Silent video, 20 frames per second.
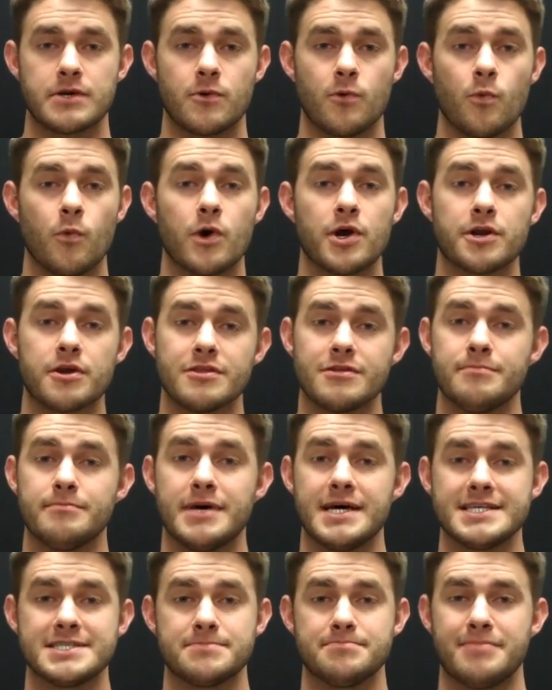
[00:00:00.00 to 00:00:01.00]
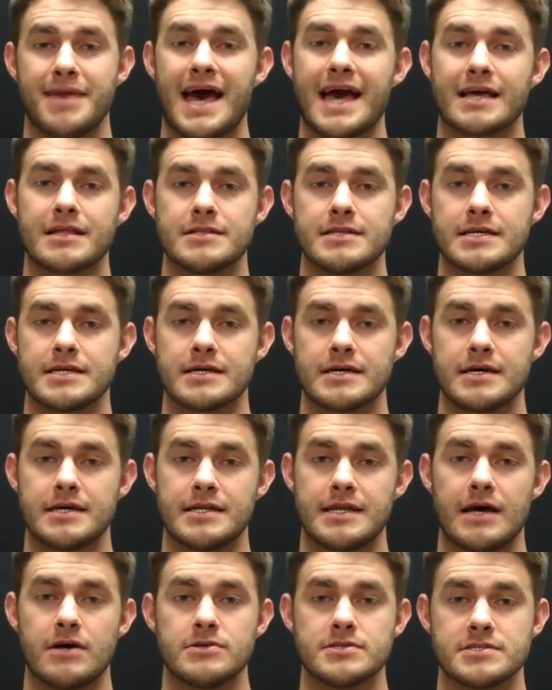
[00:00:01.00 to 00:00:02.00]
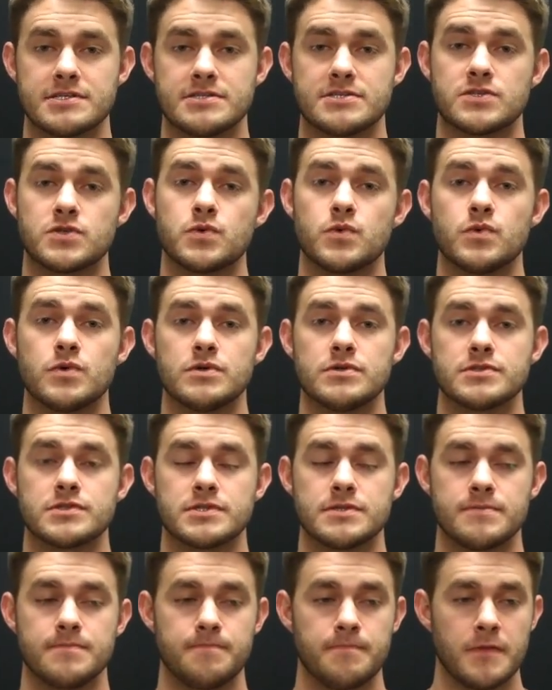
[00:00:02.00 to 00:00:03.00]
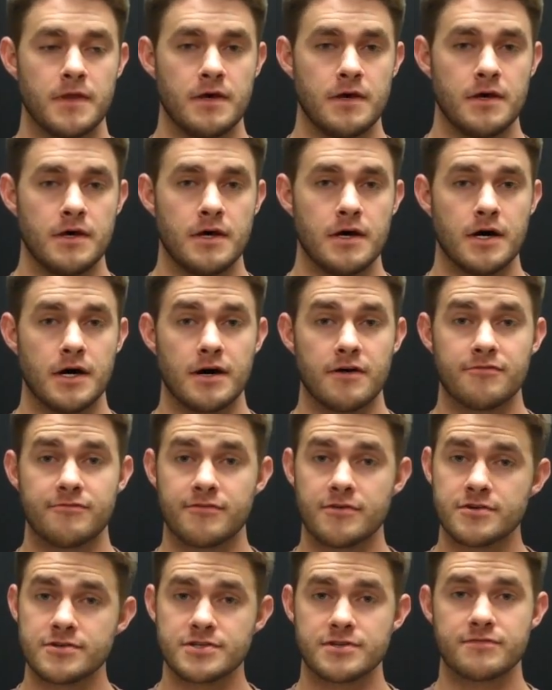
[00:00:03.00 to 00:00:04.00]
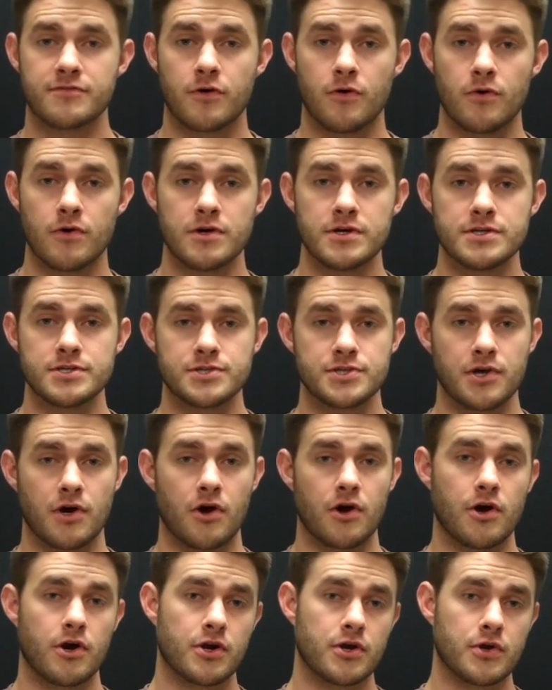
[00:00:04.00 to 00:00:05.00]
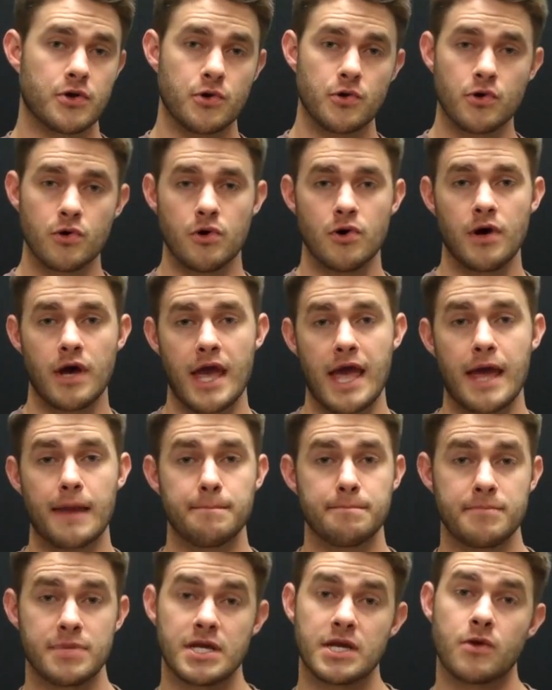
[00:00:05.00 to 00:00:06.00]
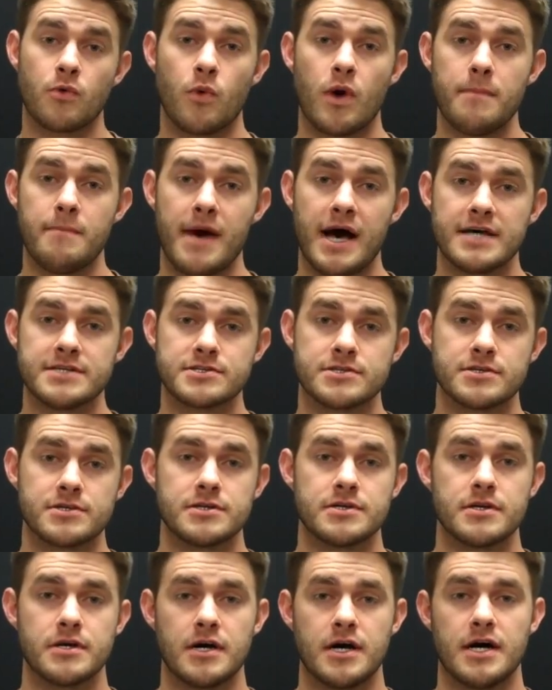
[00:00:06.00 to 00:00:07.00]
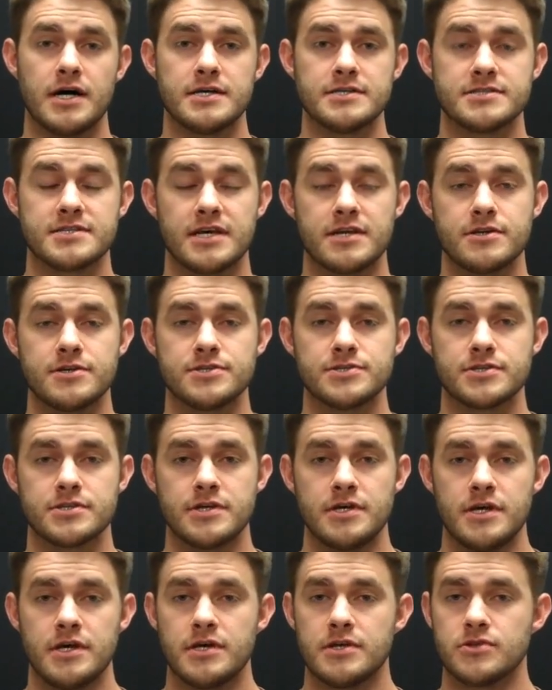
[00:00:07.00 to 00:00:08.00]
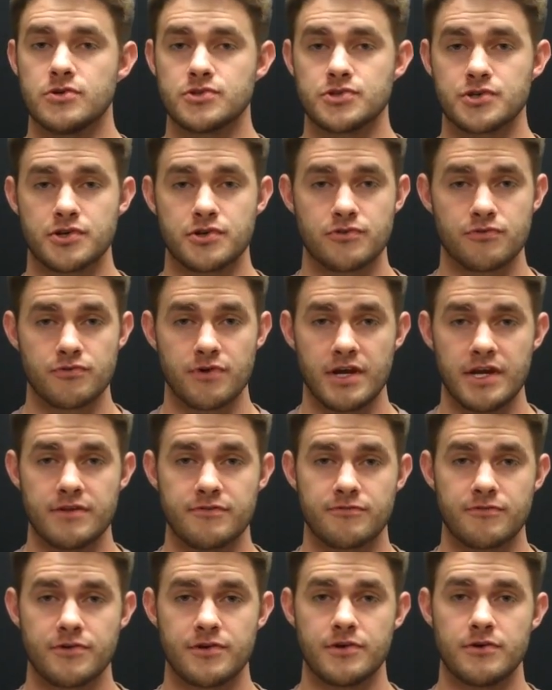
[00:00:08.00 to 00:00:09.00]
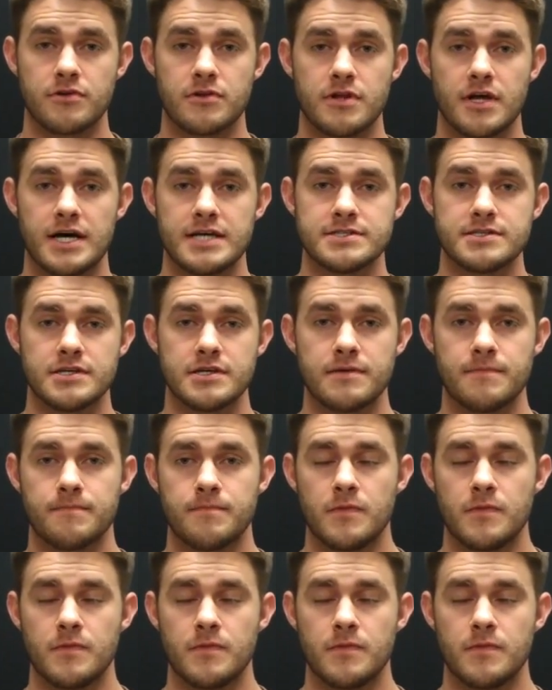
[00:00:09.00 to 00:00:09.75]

what are the best backlink analysis tools. Uh, first, of course, are Google and Bing Webmaster uh, Centers. Those are great for utilizing.